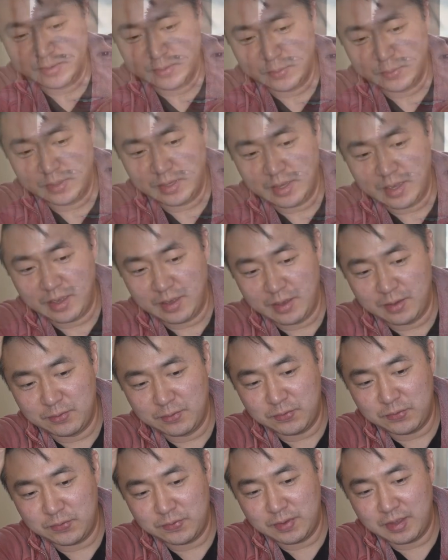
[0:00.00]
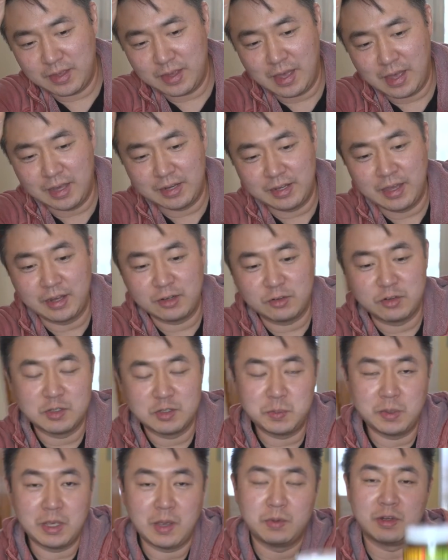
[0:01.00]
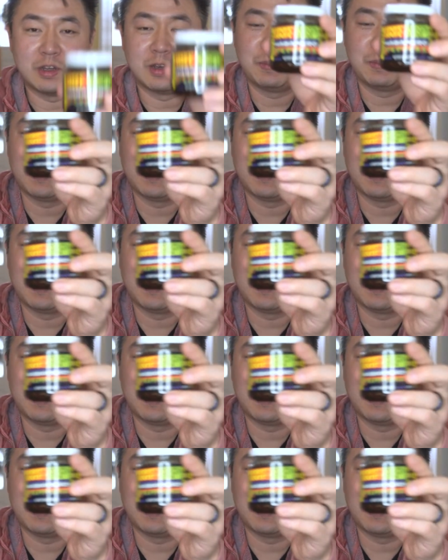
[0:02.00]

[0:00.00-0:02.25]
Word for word: We have hot, hot, crispy habanero